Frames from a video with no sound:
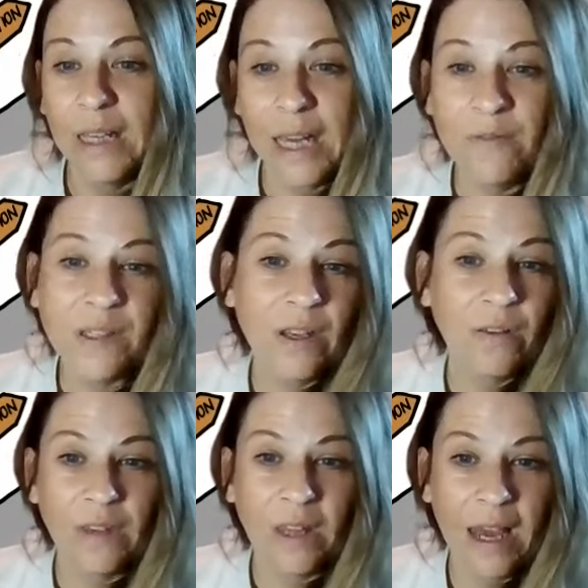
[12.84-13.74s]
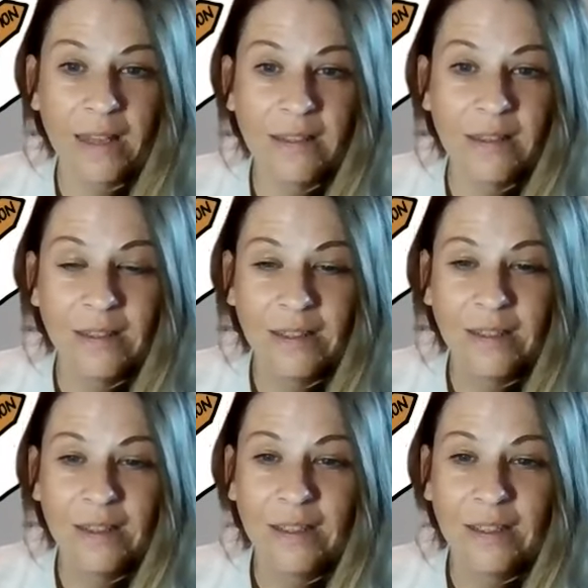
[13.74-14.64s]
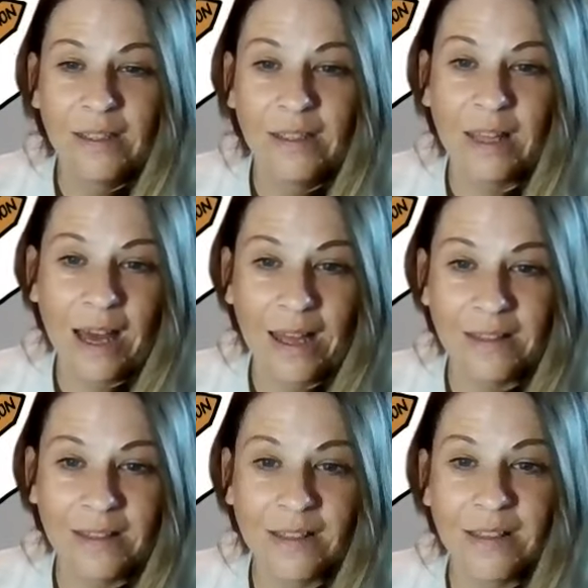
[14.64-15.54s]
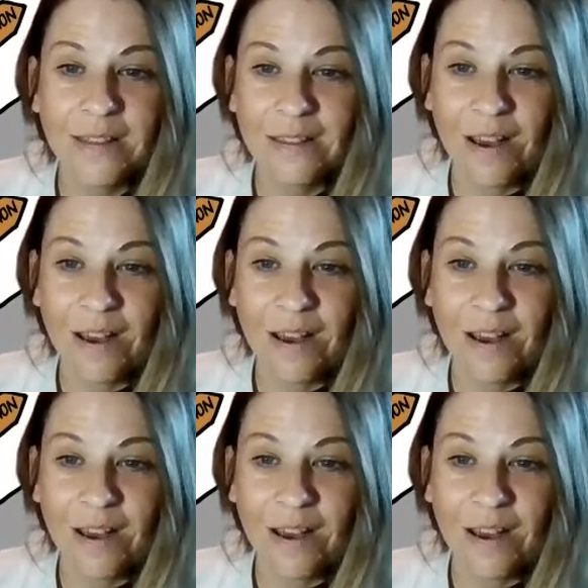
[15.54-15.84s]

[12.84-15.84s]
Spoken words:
The gifts of the head, the hands,